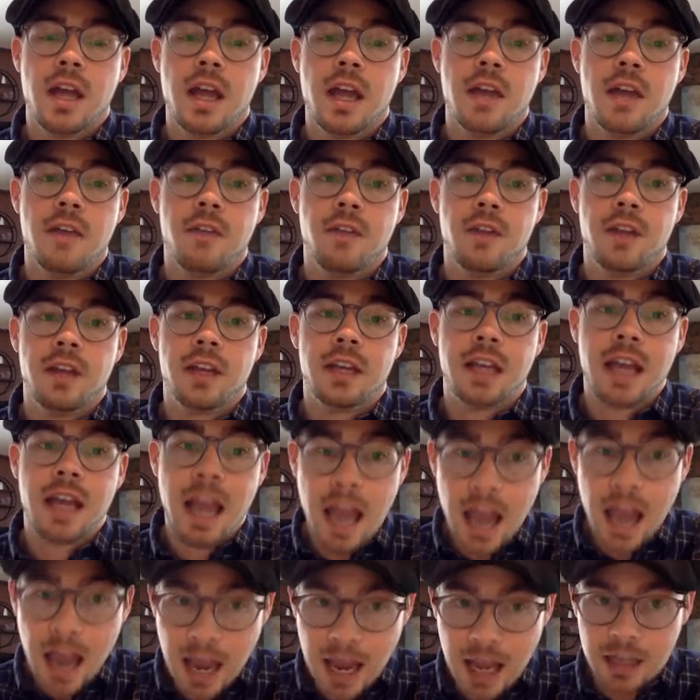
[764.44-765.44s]
If it
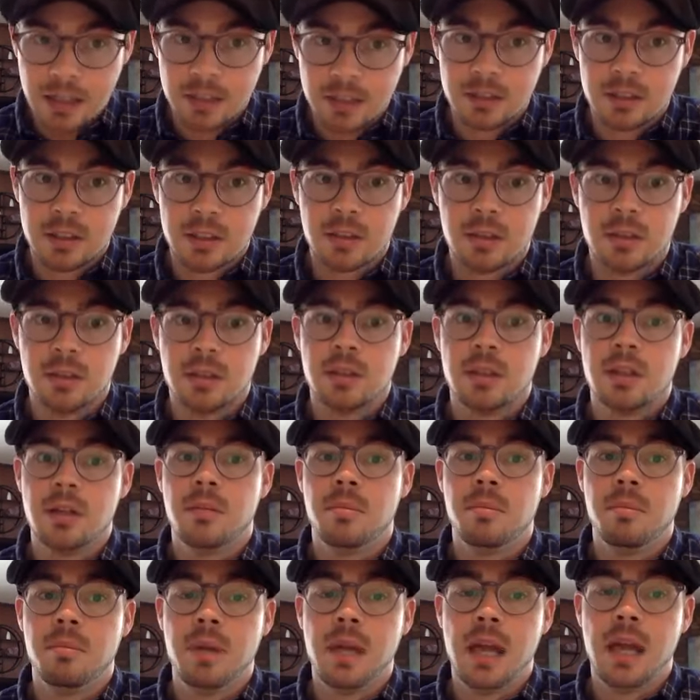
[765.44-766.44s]
can't
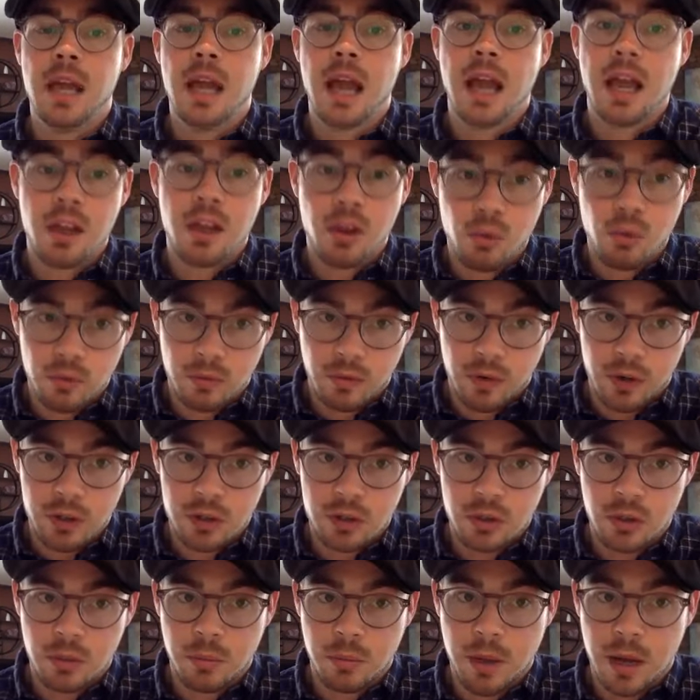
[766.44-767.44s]
be a
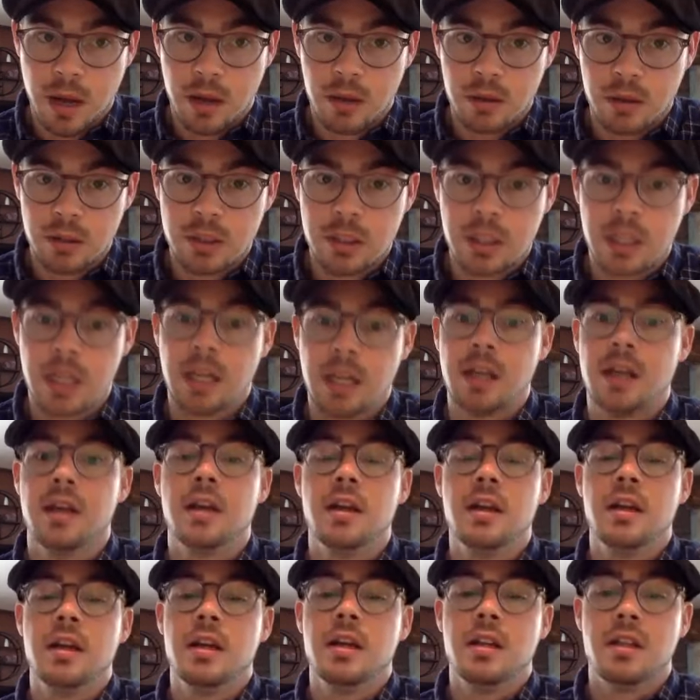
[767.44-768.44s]
universal policy,
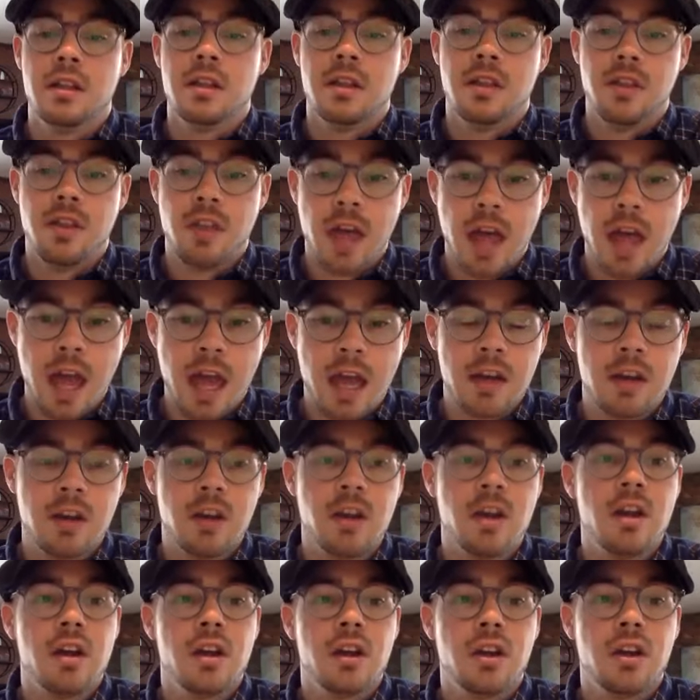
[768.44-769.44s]

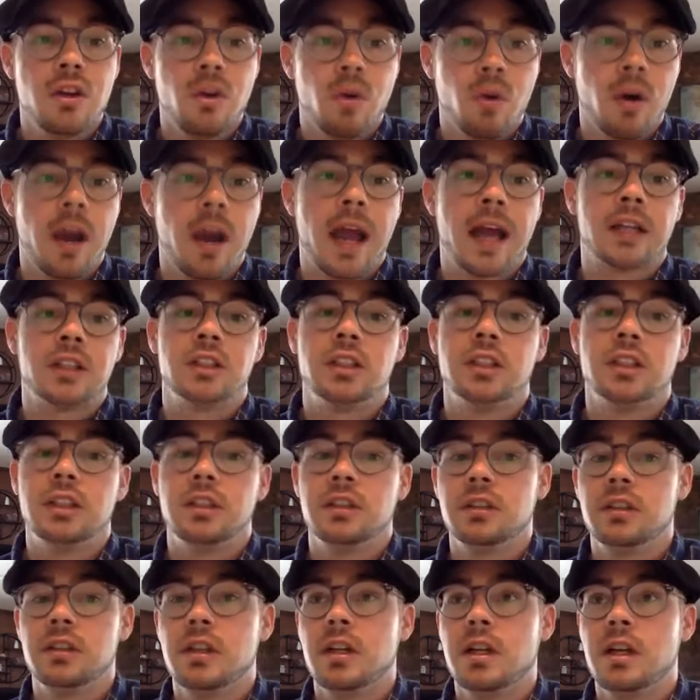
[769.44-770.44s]
then your
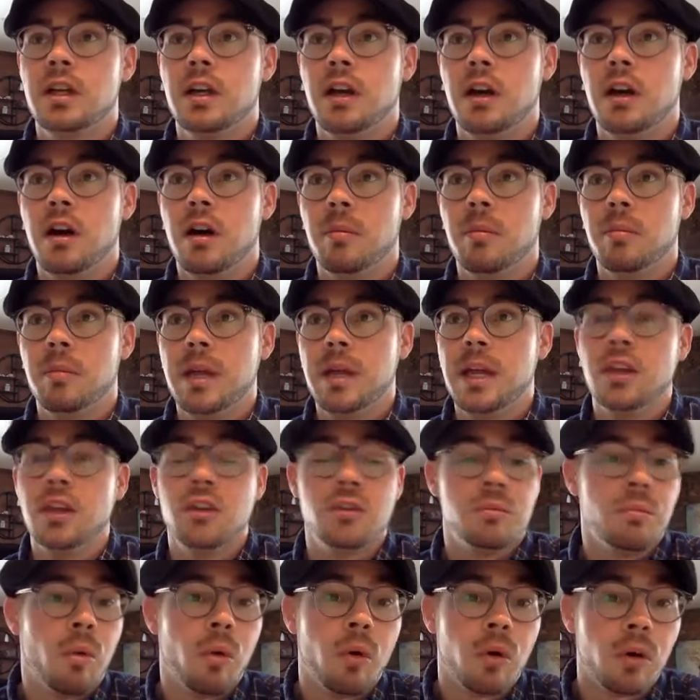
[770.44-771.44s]
action
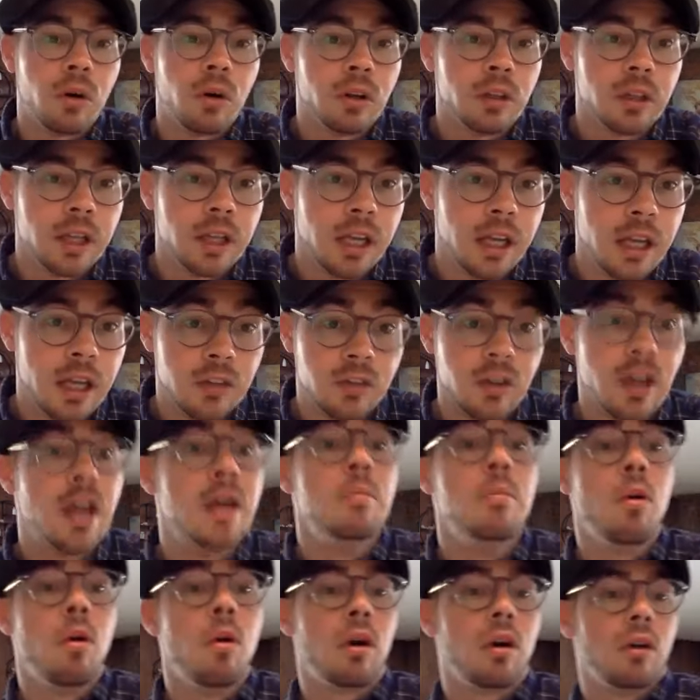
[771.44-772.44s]
is
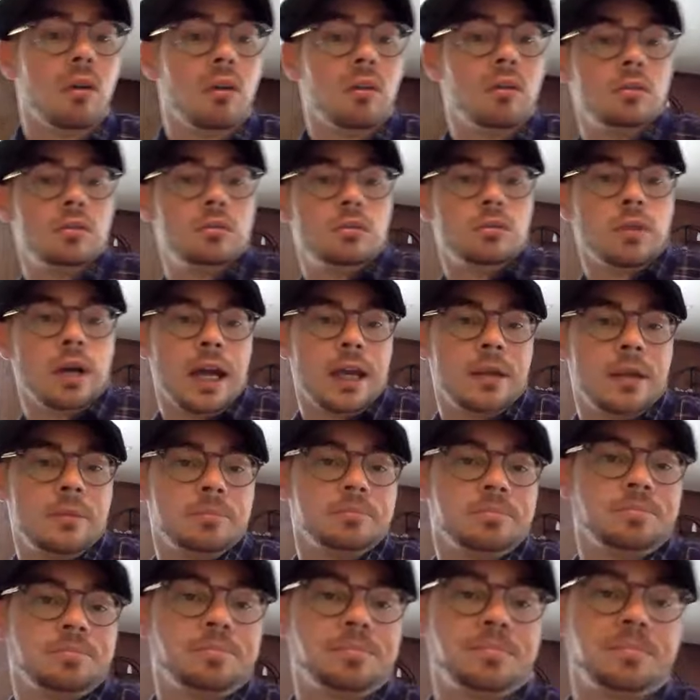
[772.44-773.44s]
immoral,
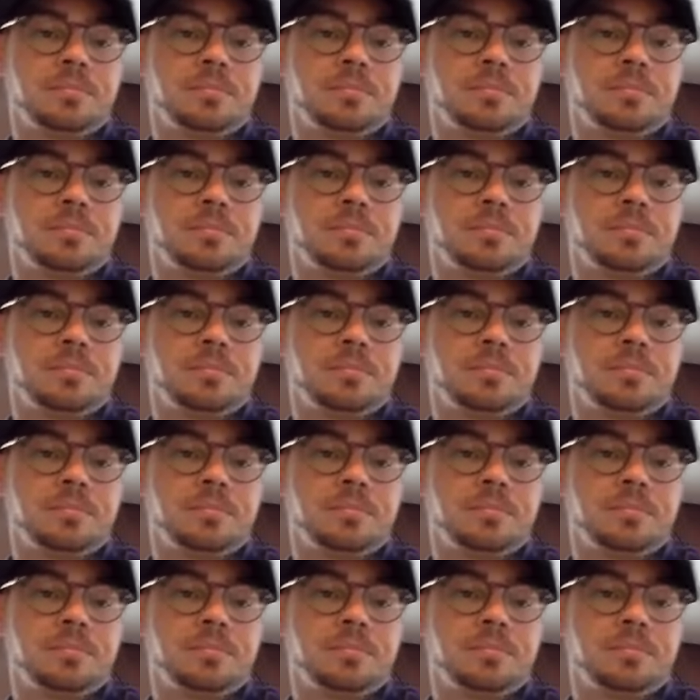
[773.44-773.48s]
right?